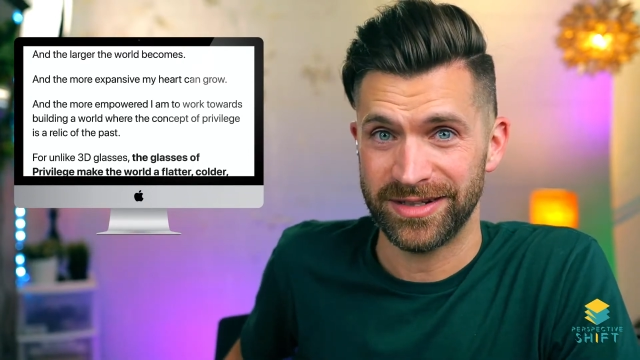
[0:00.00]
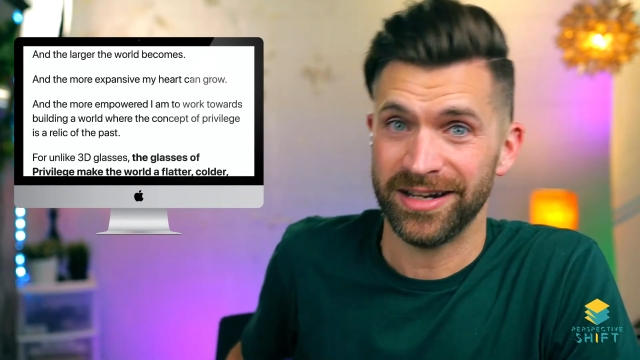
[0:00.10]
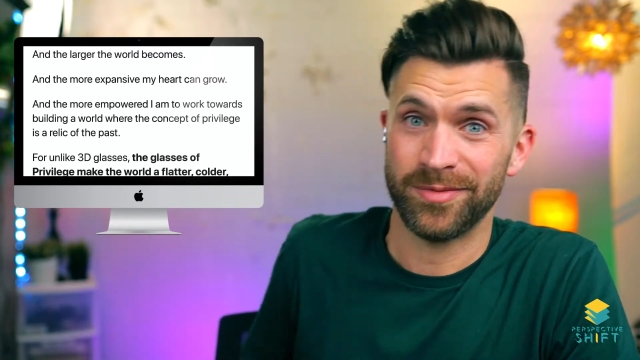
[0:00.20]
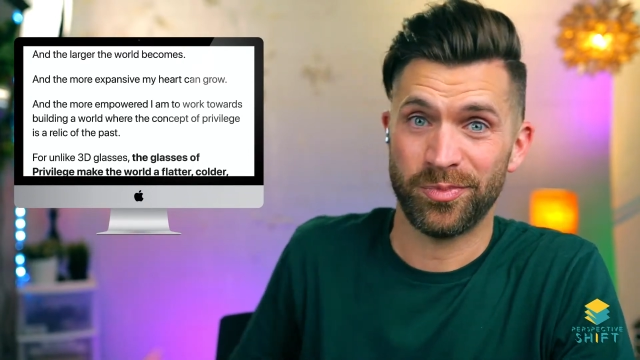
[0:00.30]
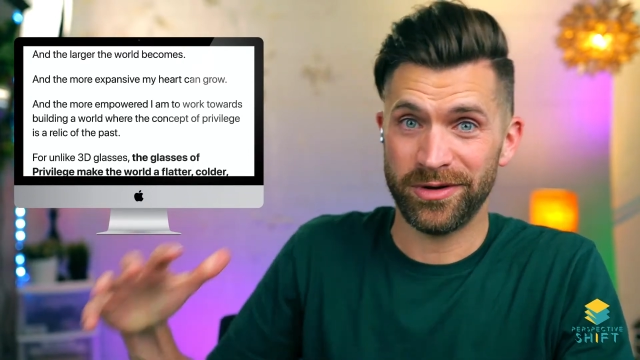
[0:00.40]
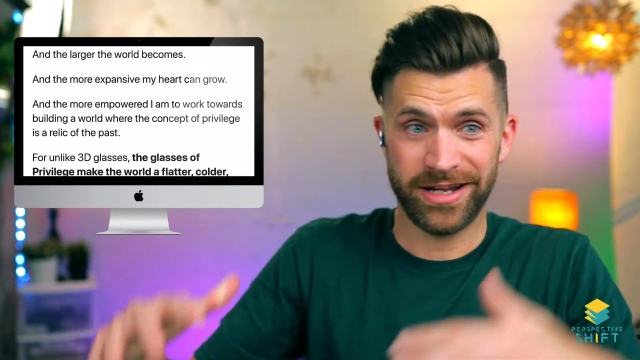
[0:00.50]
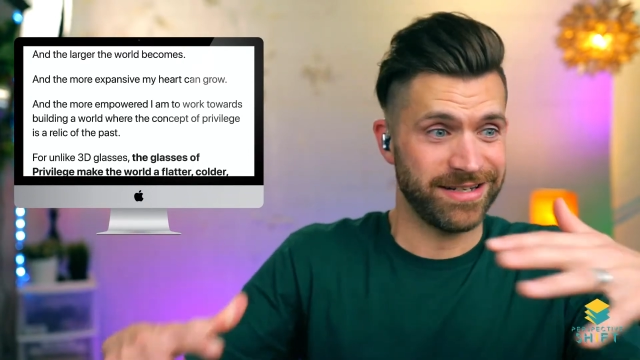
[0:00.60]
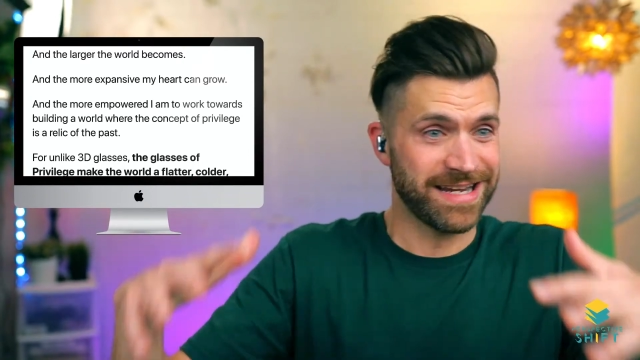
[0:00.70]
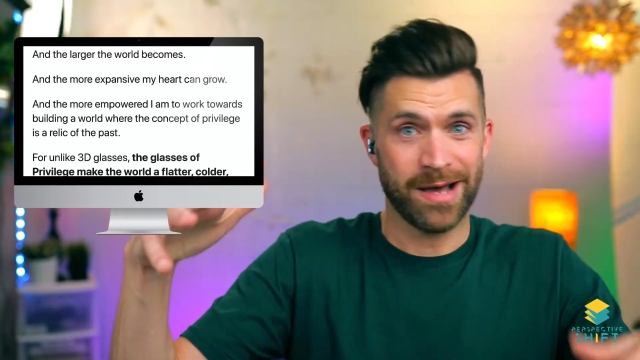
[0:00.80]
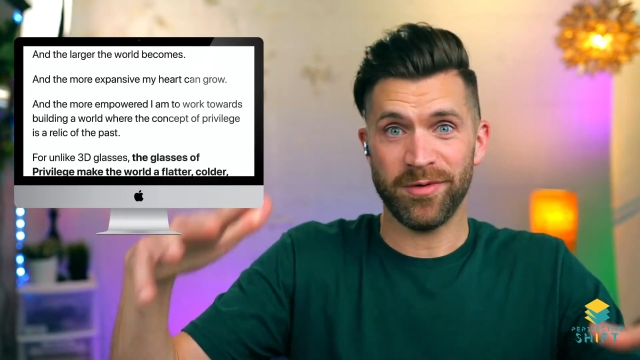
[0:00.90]
done a pretty
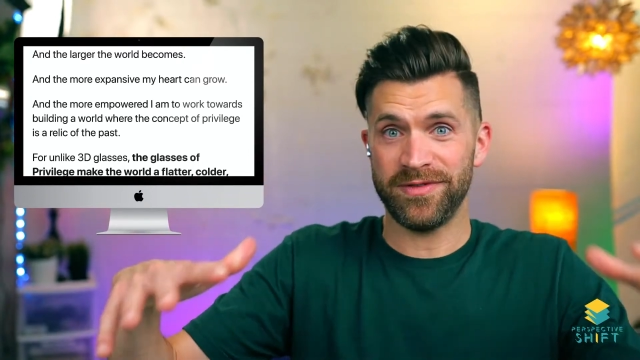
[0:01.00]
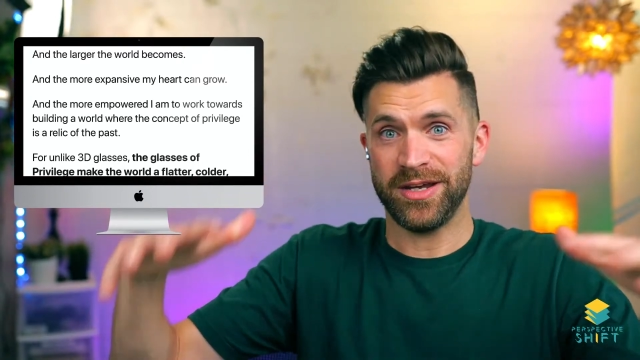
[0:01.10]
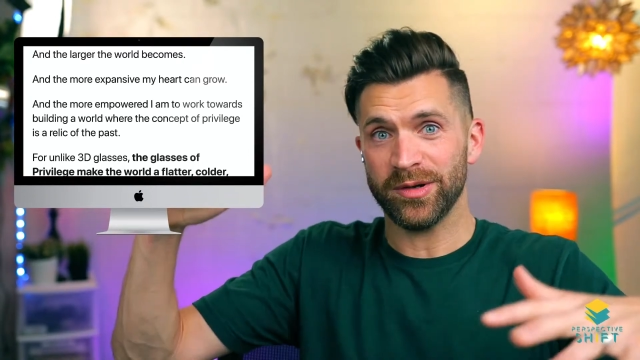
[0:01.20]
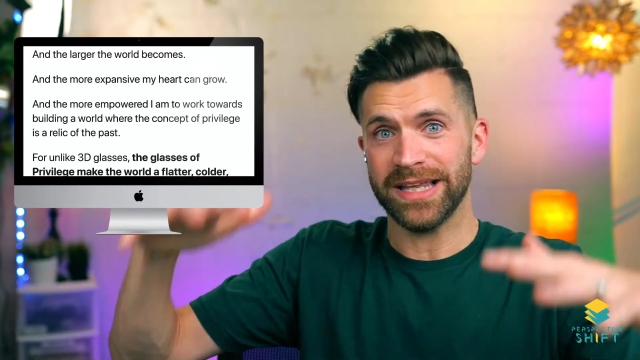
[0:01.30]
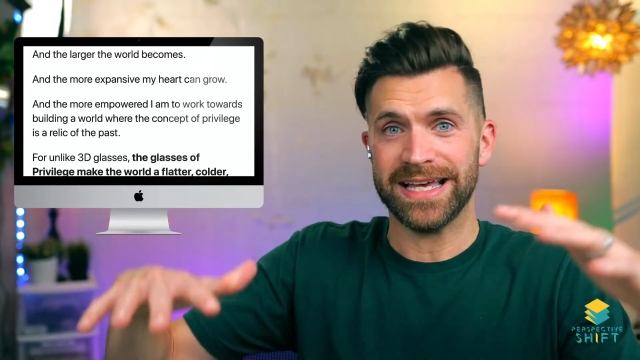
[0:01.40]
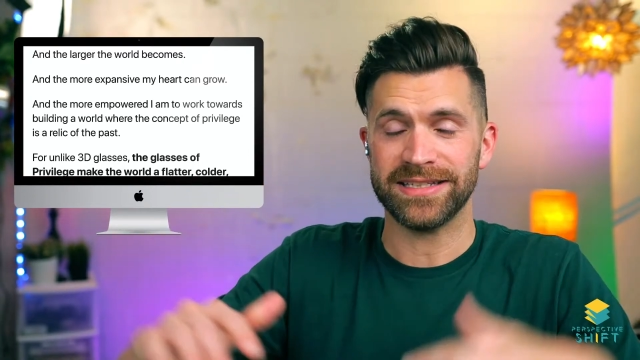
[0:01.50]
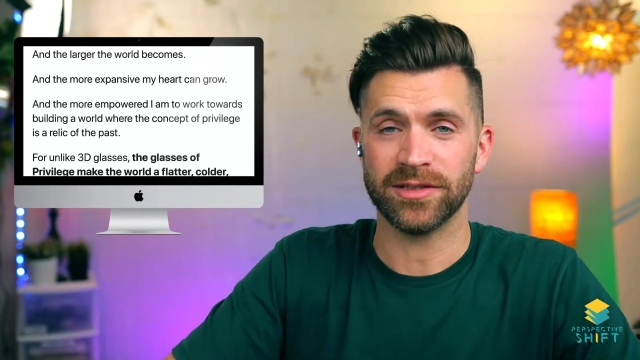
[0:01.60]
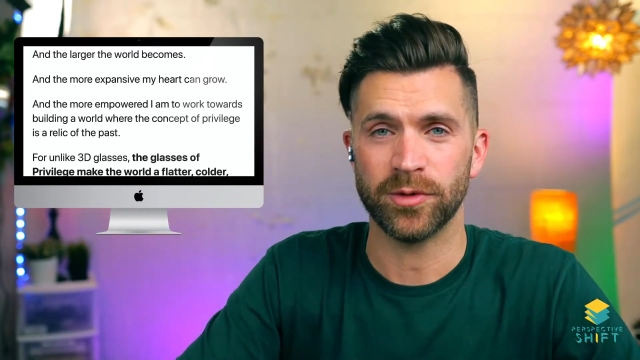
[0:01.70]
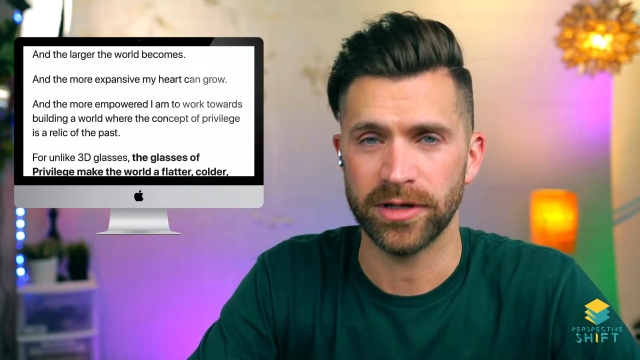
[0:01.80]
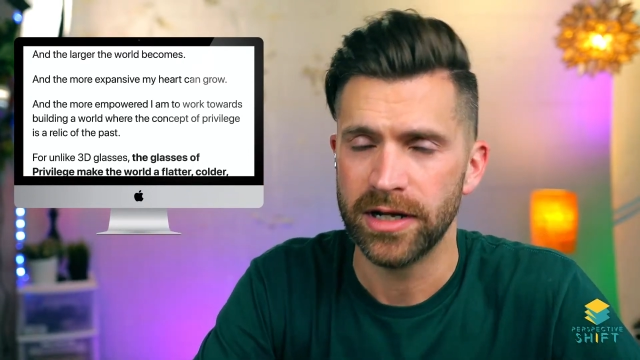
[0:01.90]
good job of equalizing
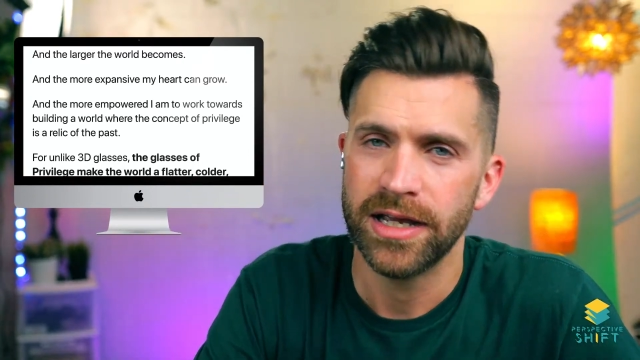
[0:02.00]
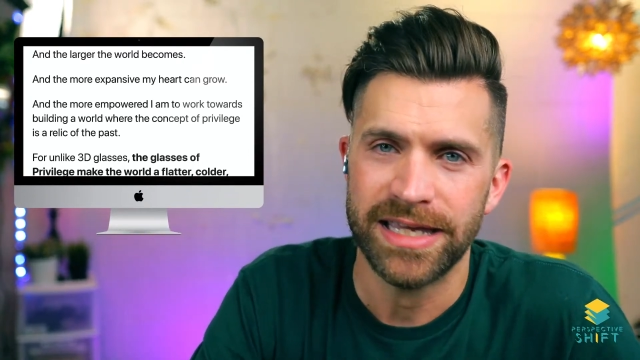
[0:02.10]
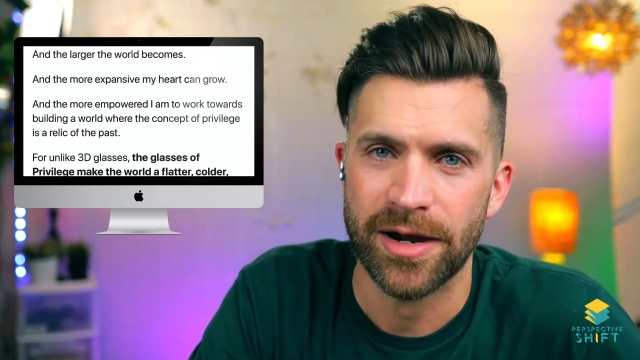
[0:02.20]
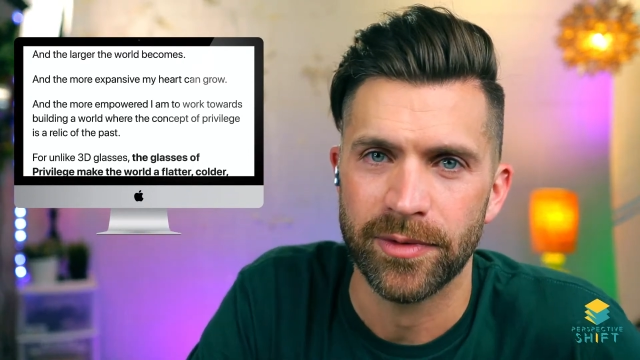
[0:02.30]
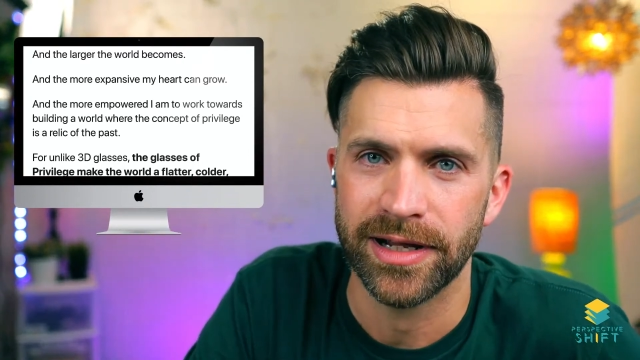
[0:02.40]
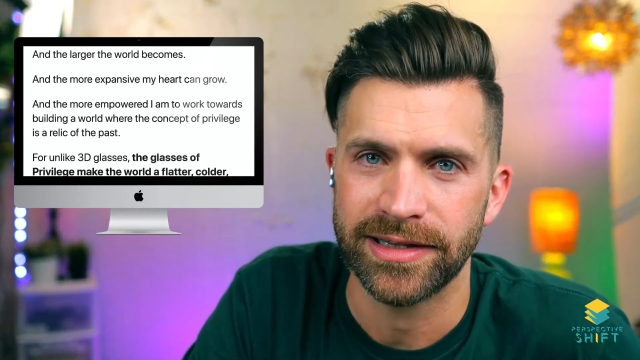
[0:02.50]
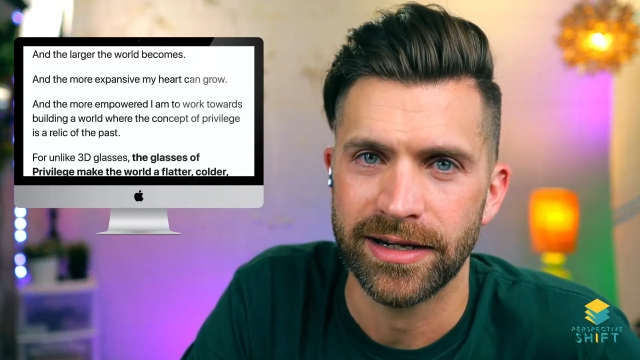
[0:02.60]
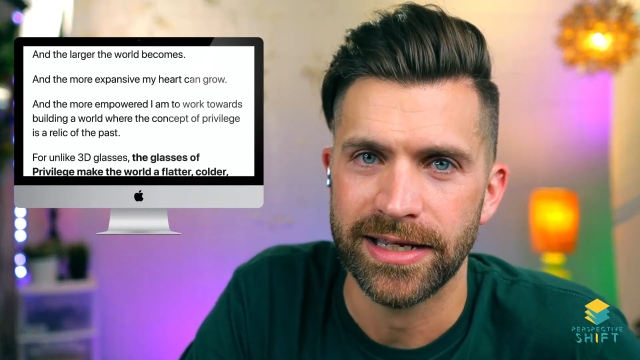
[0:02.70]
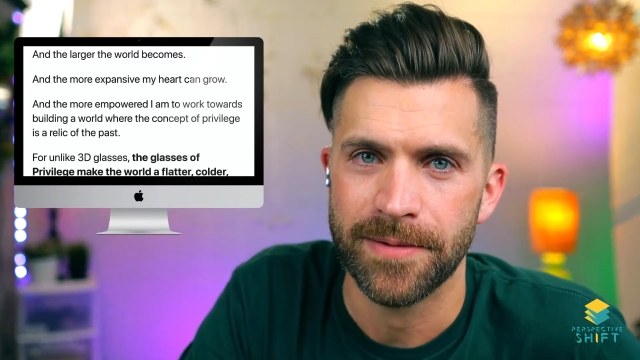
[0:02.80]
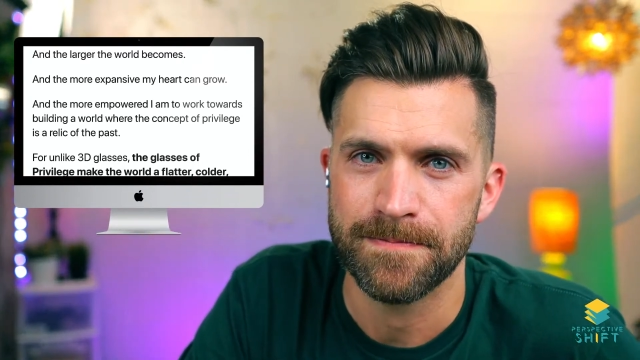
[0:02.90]
the world. Yeah, we're not
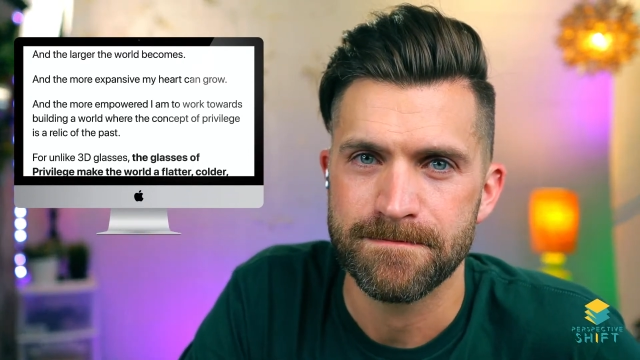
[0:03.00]
there yet.